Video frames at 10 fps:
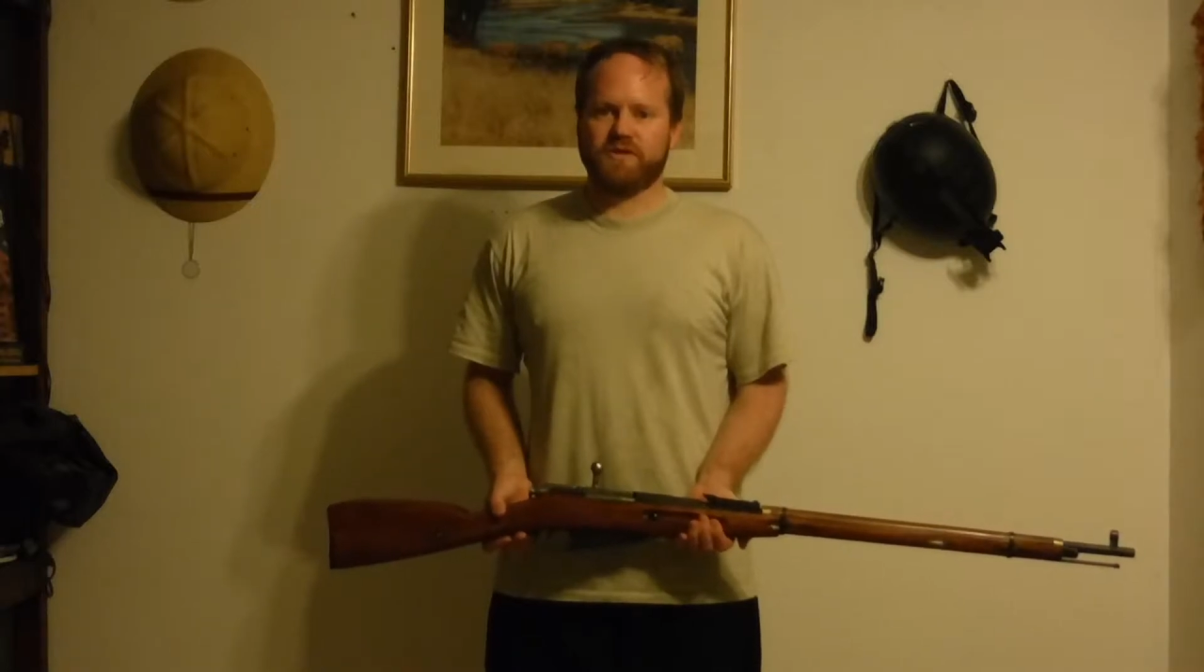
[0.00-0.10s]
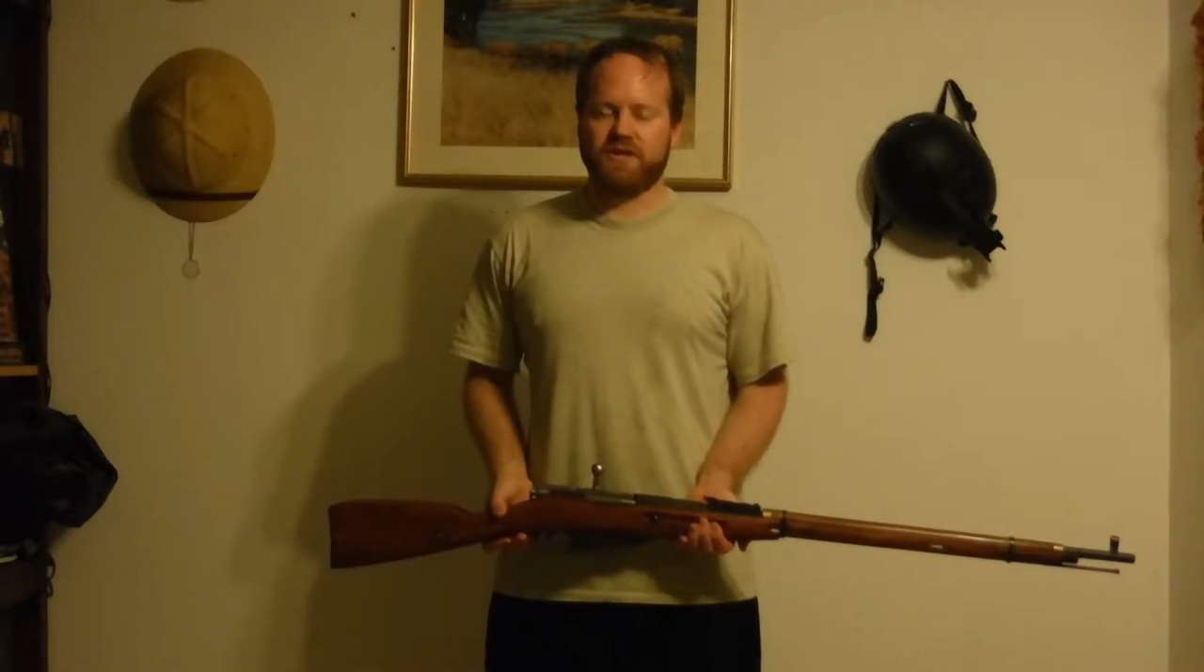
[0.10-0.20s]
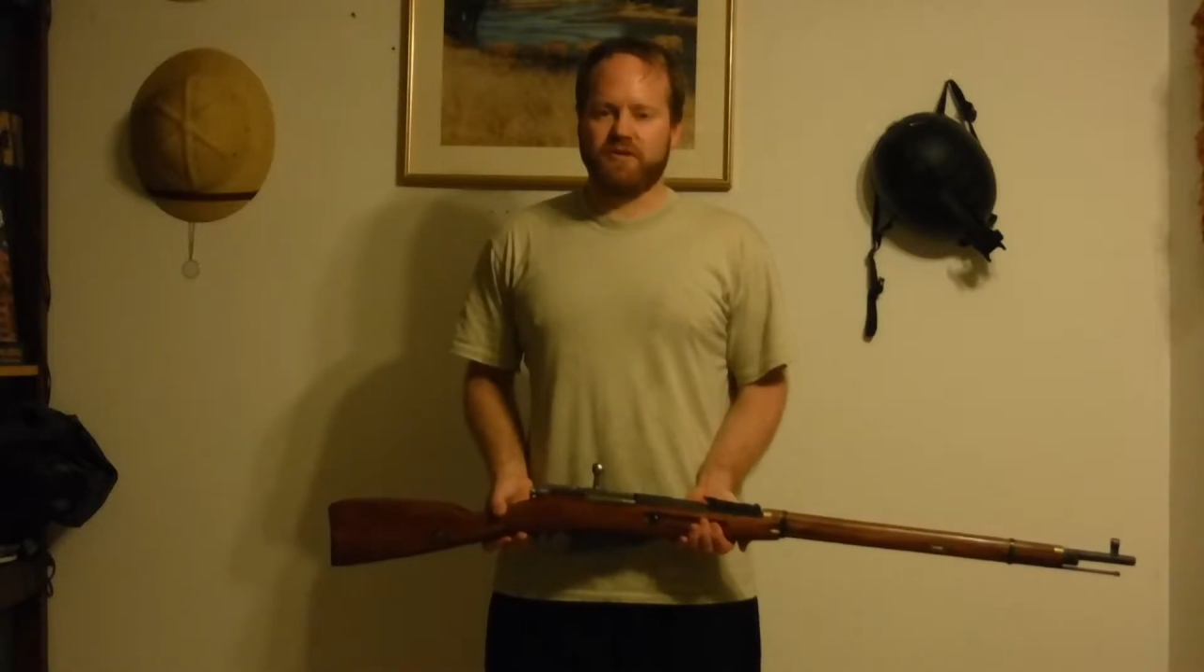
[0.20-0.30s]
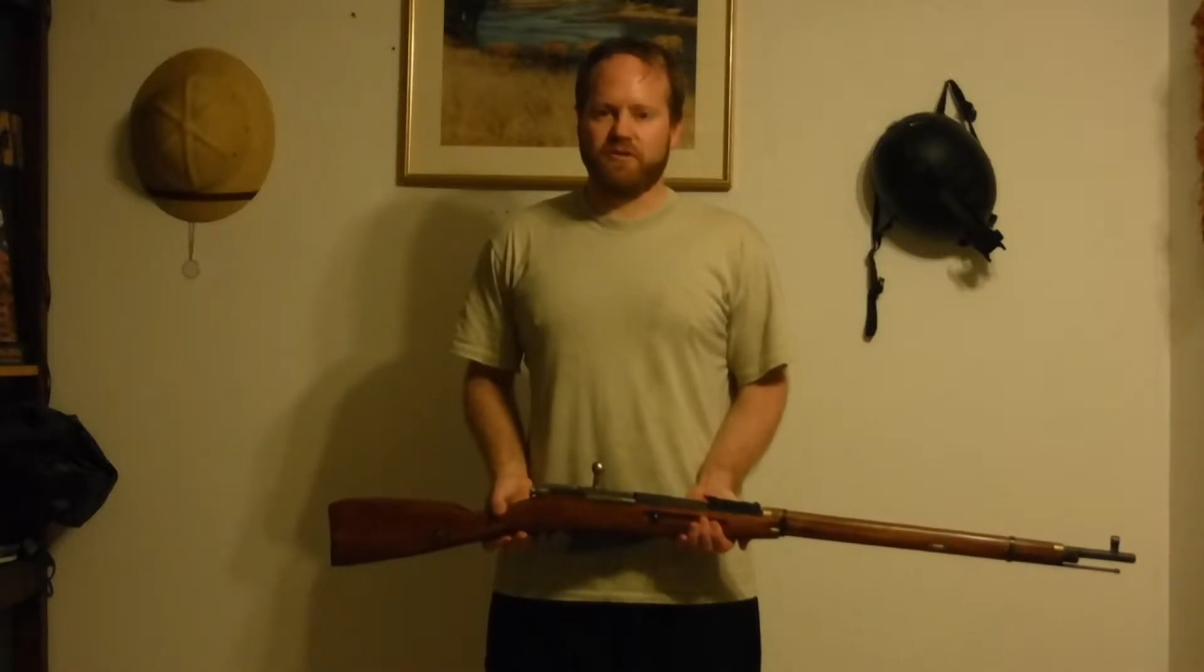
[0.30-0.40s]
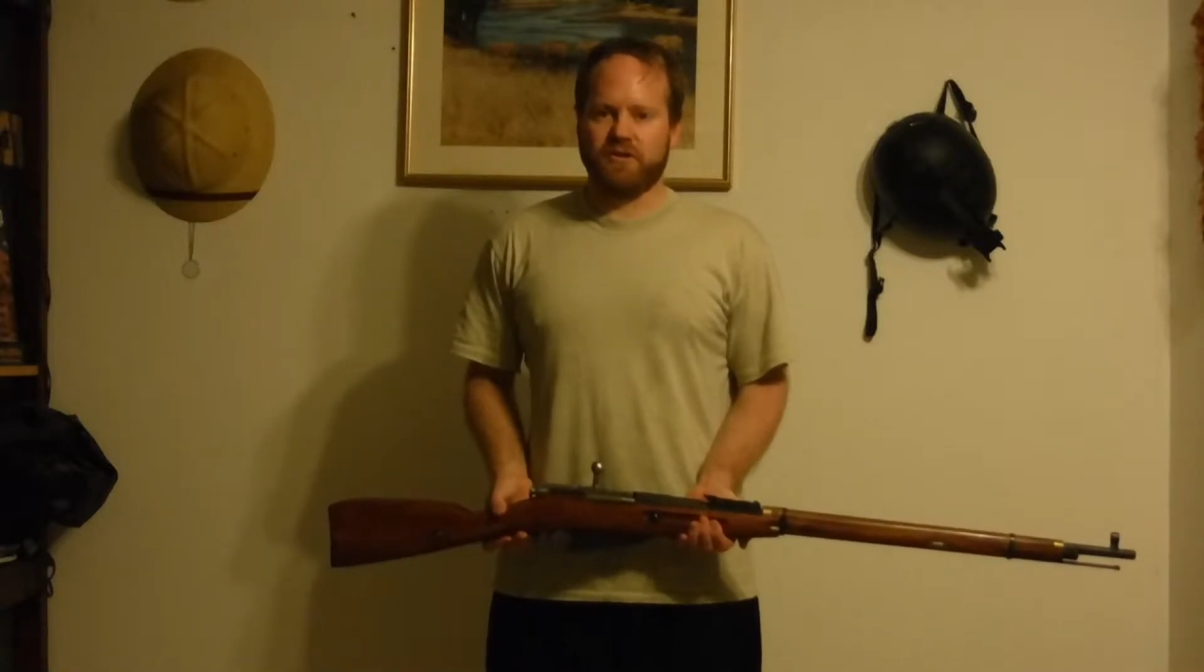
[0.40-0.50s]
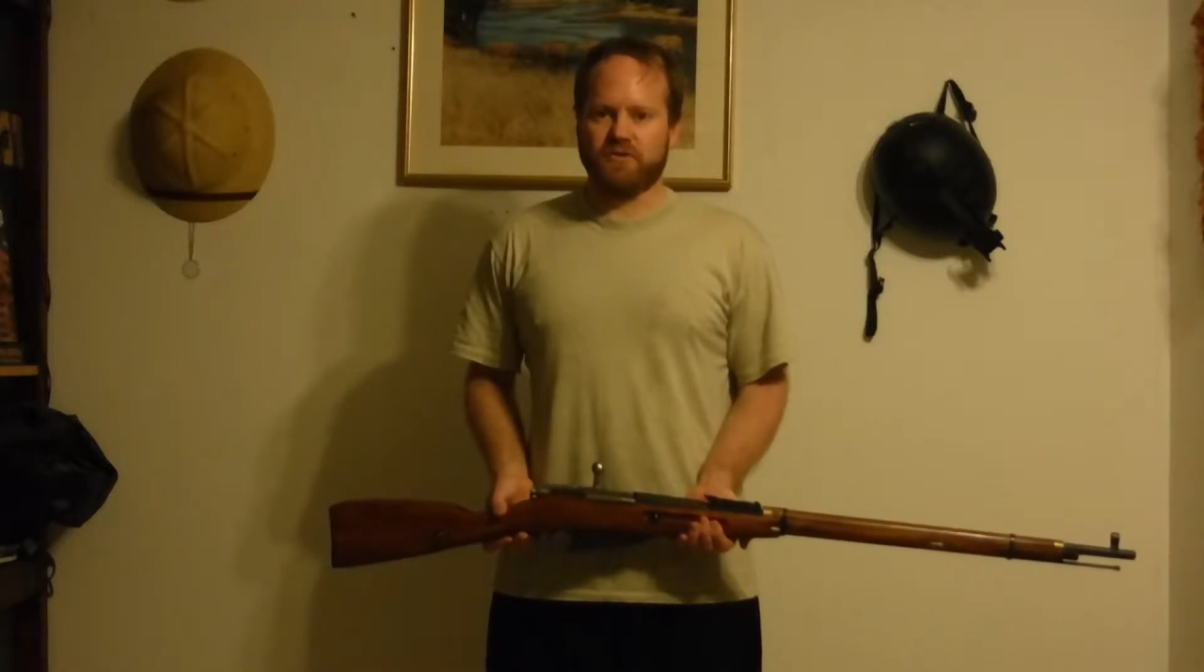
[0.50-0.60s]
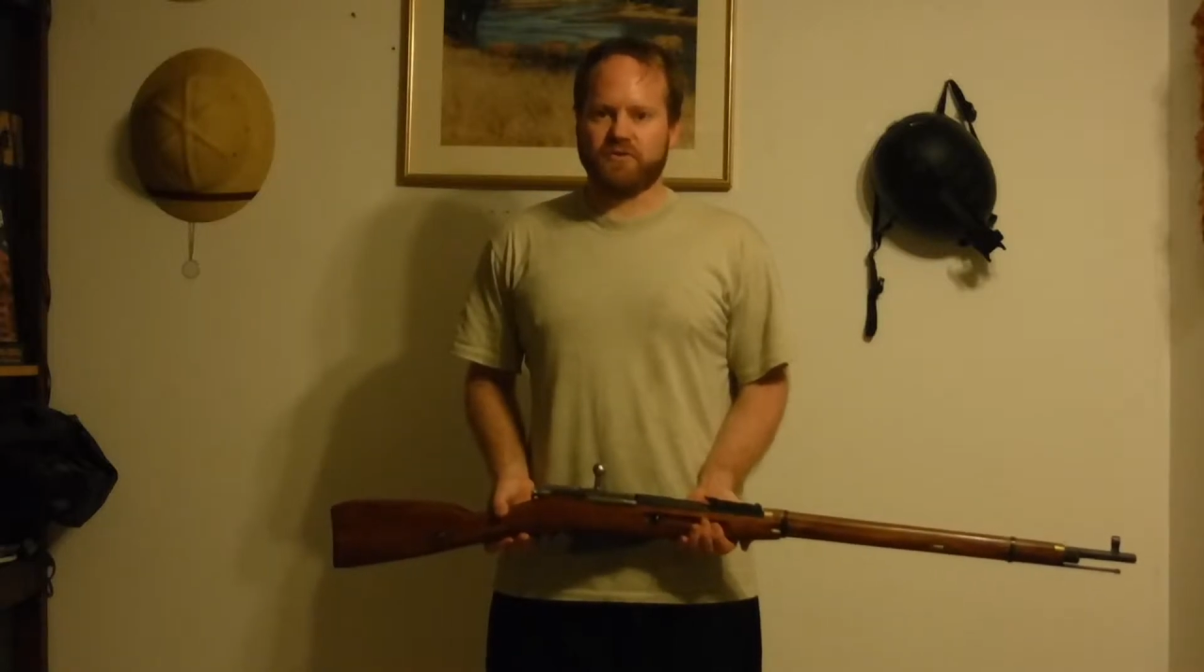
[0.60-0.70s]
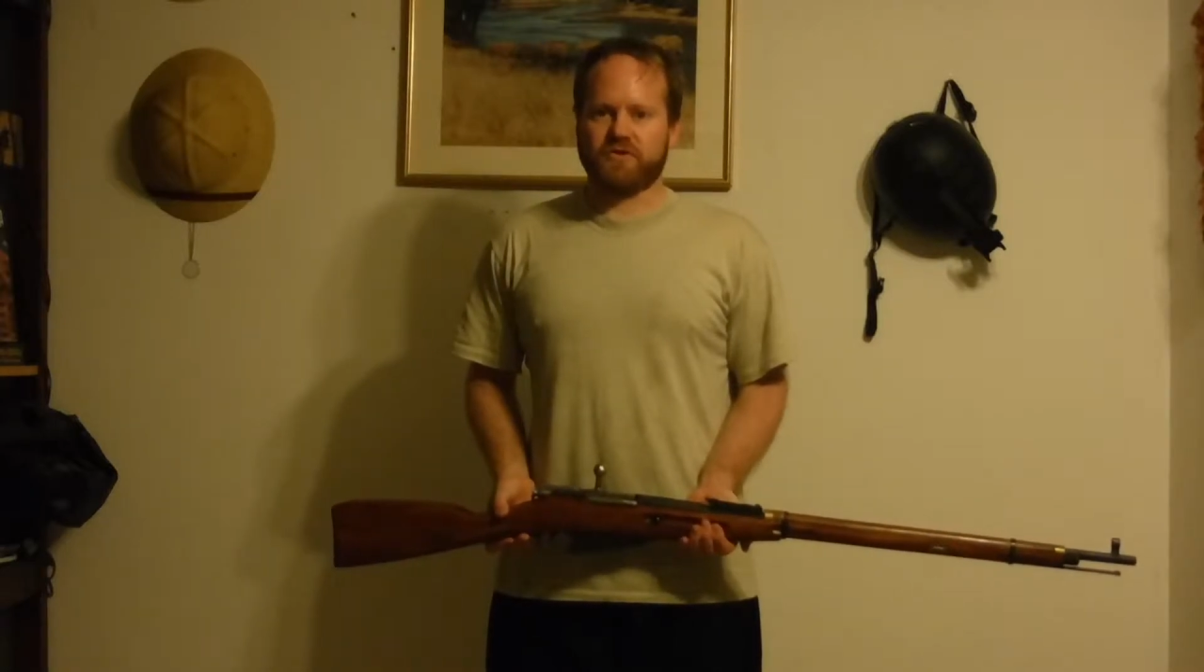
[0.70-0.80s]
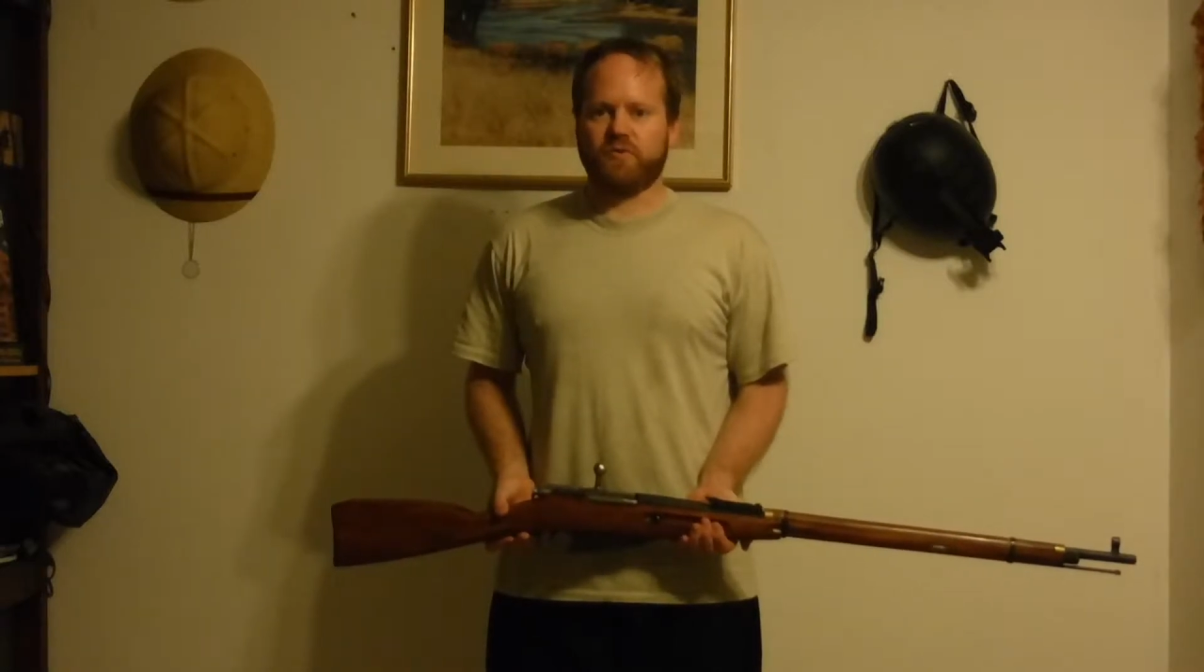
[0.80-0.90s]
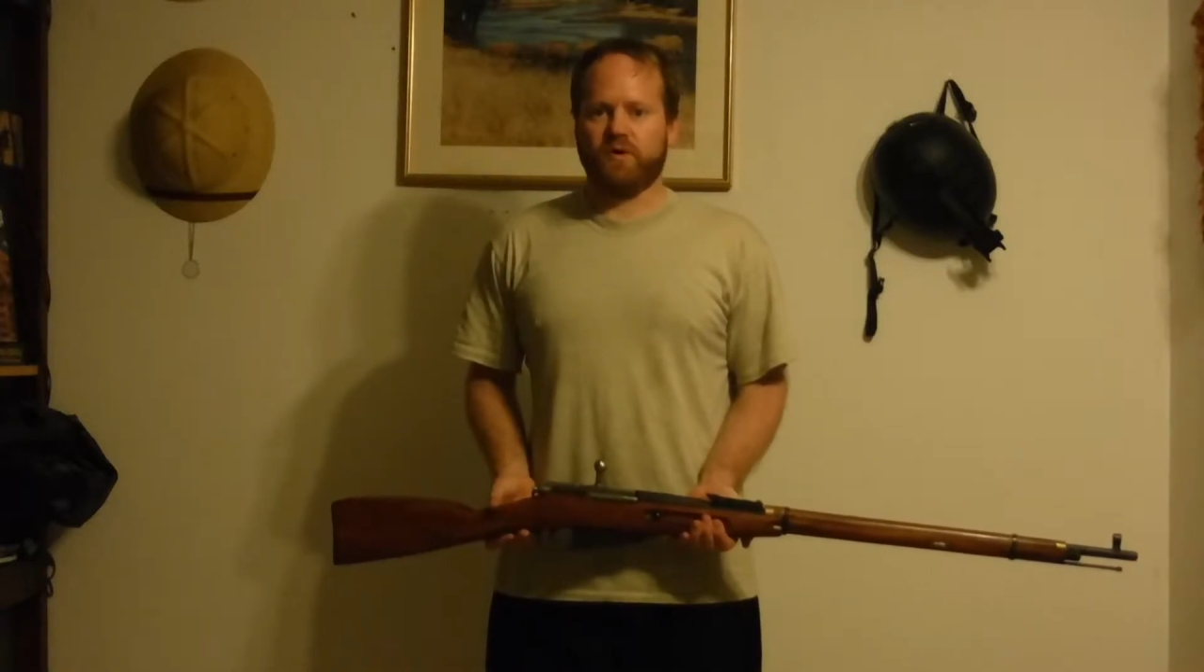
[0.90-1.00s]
that you use